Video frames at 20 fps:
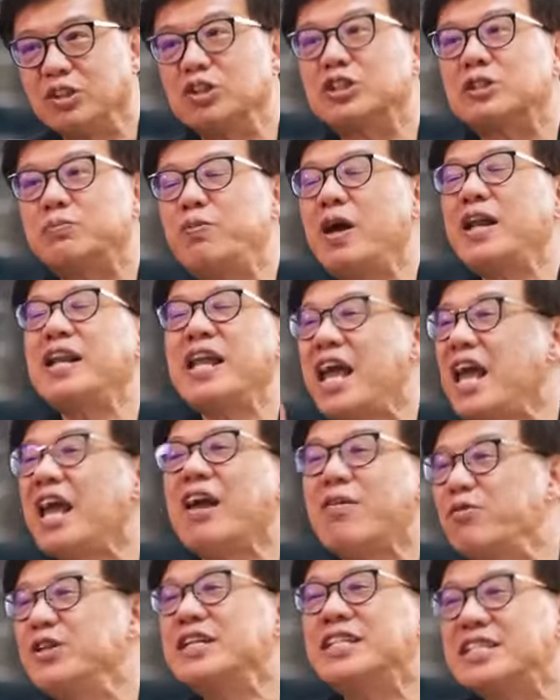you spend
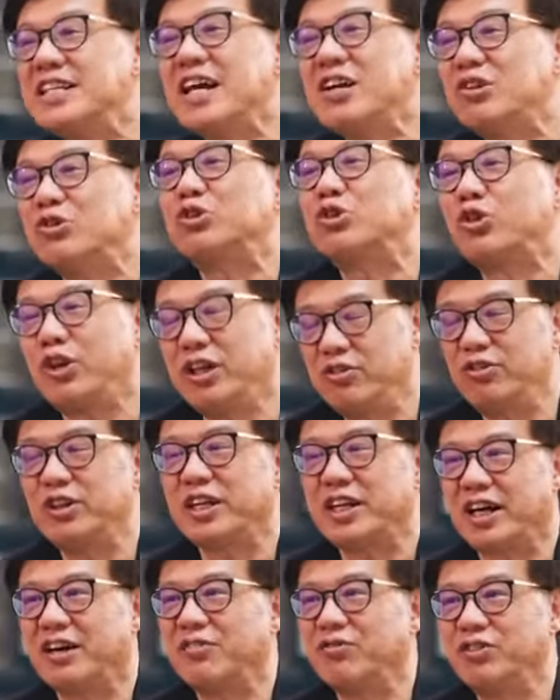every cent to try and
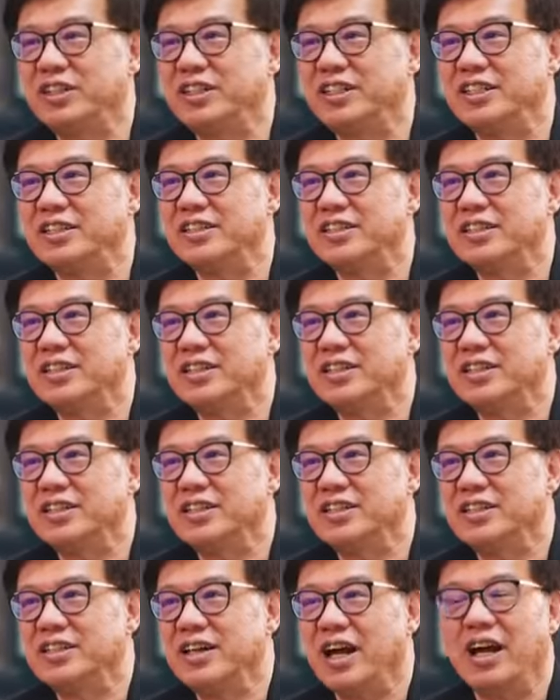recover it
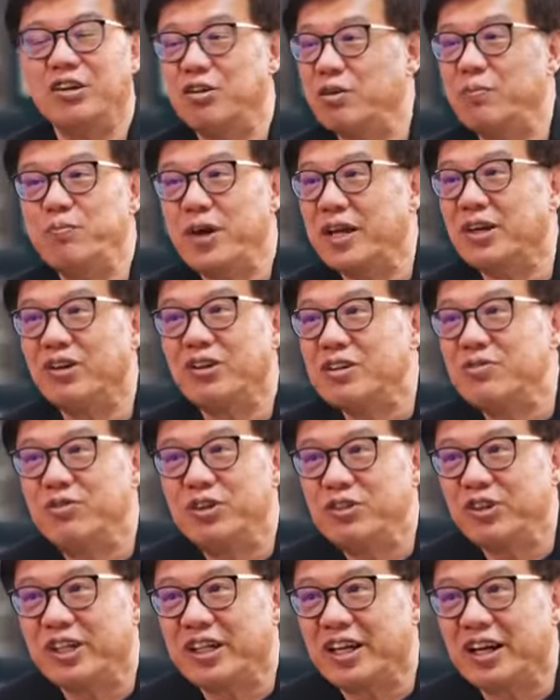and you may not
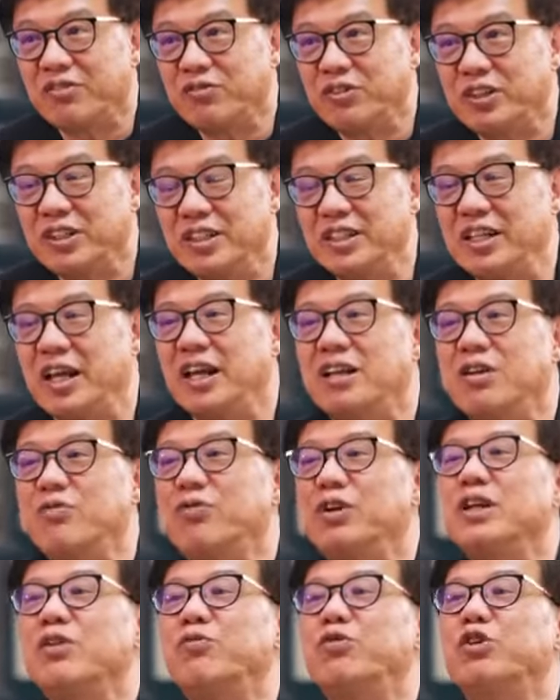even recover it. And
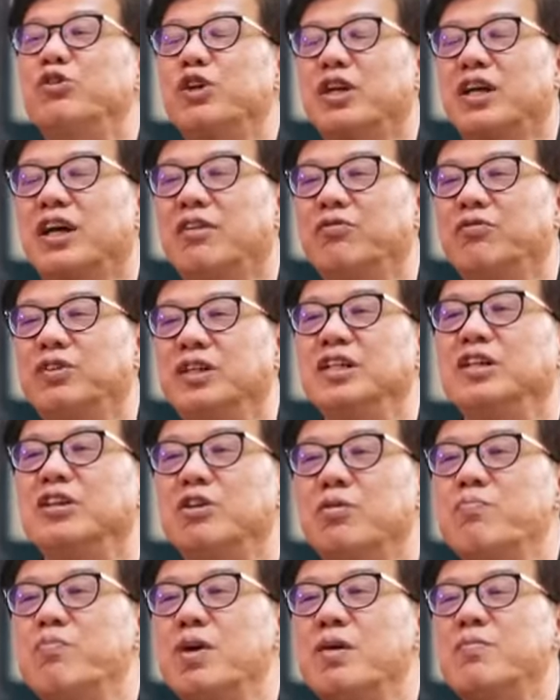even if you recovered it,
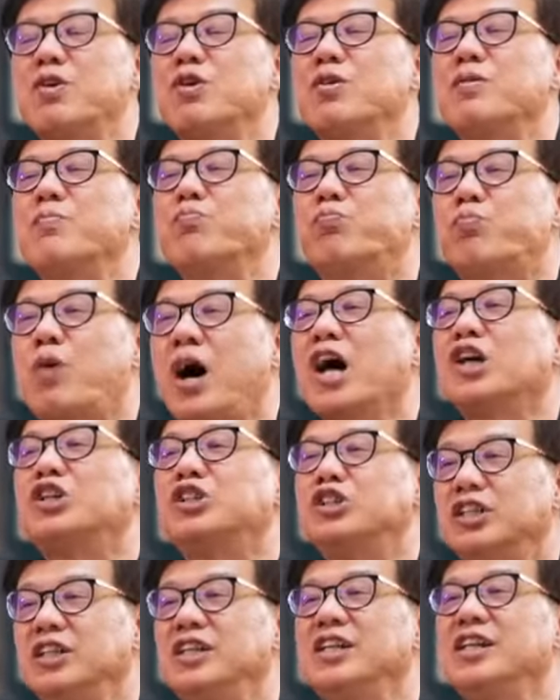you may be
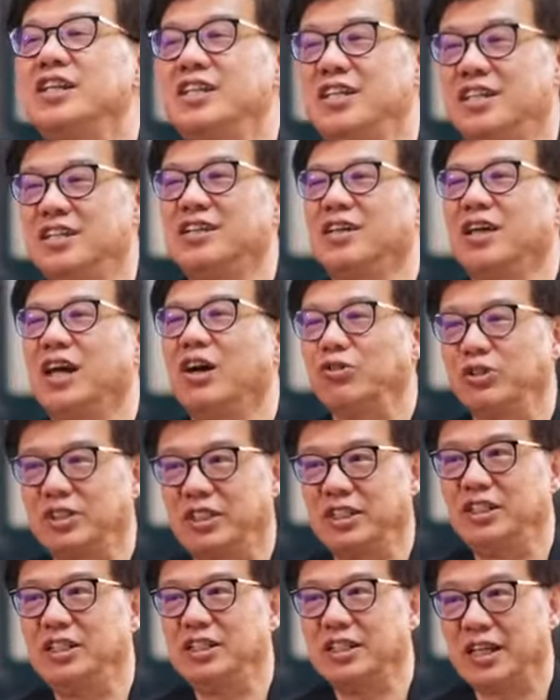partially
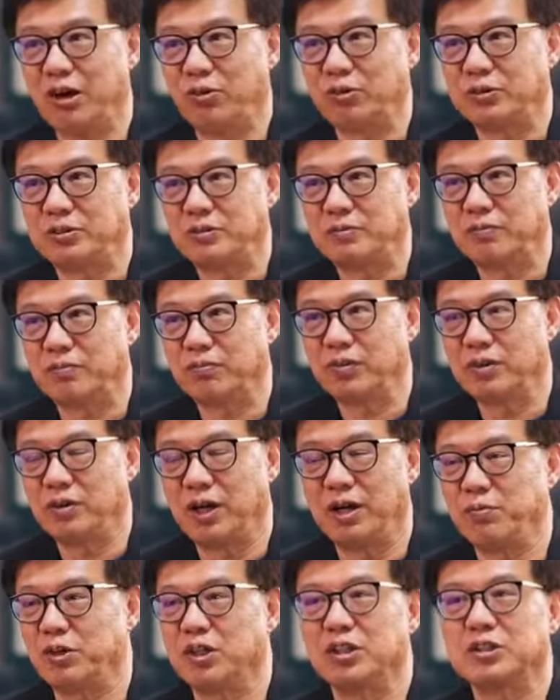healthy now,
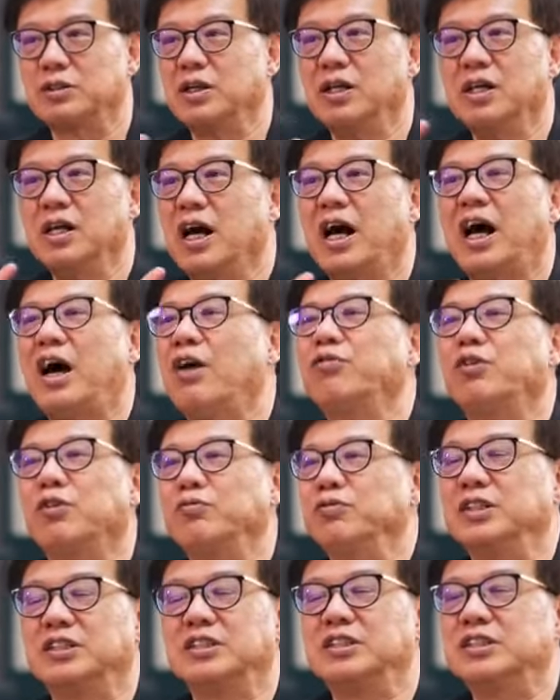right? Because half
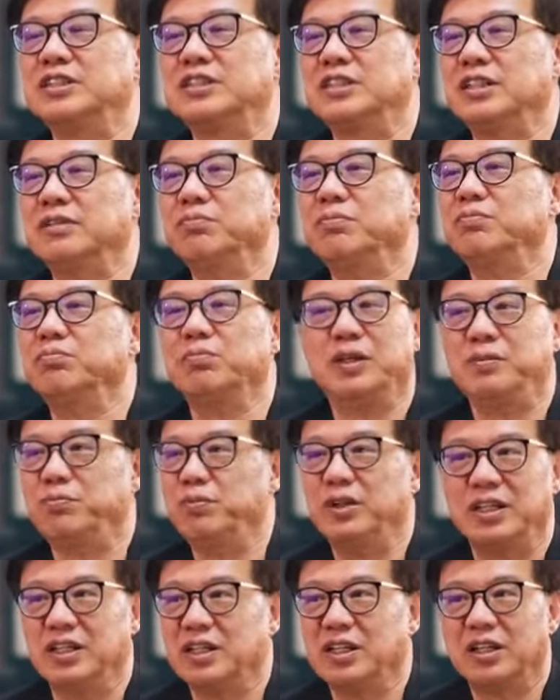of the system may
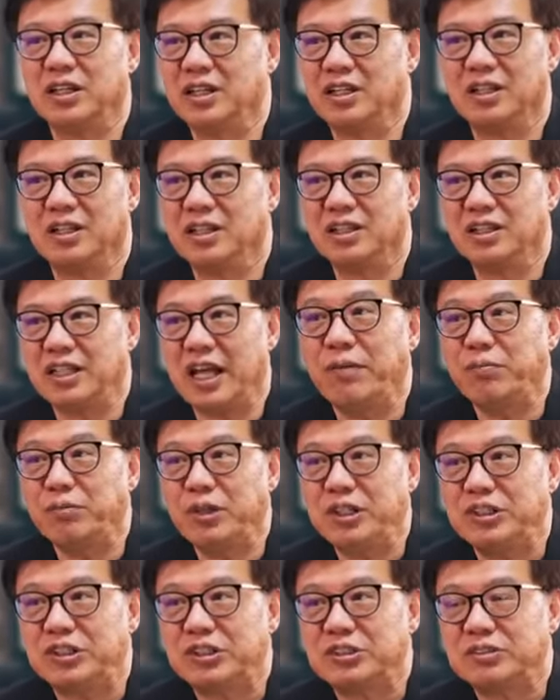be
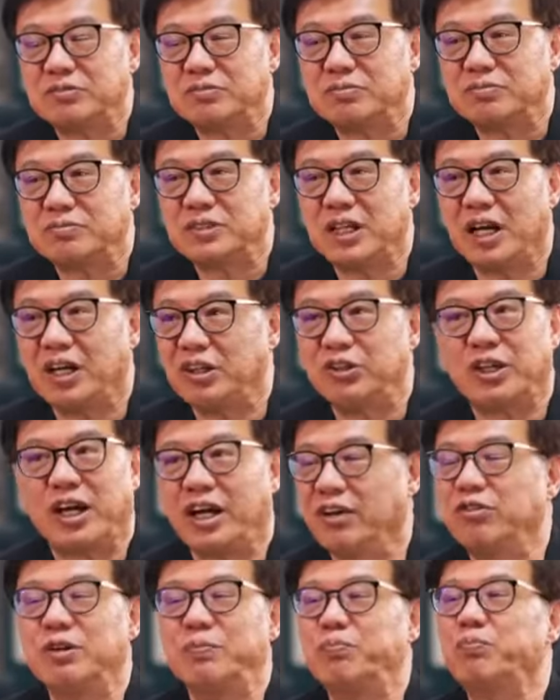damaged. Yeah, you
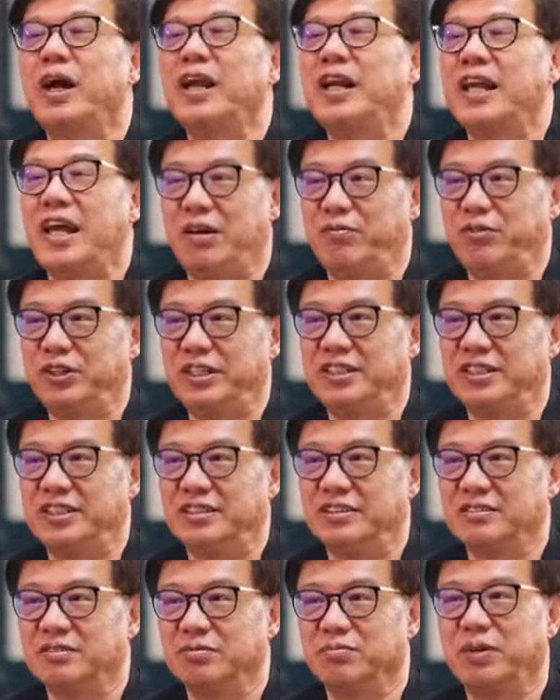can't repair
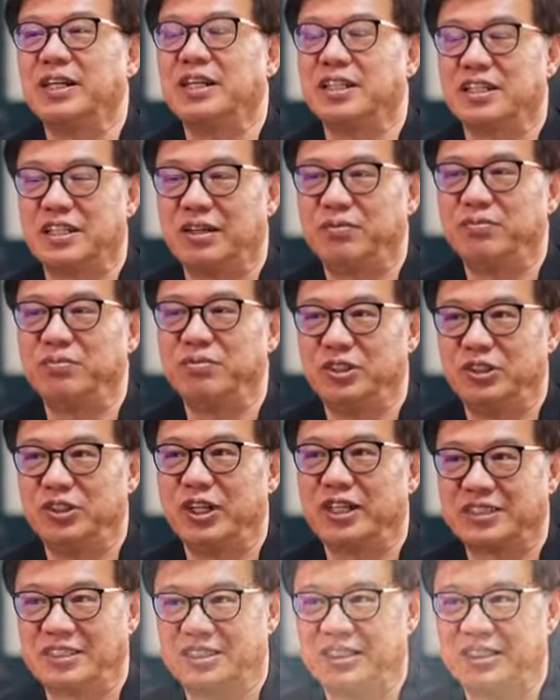everything by the time you are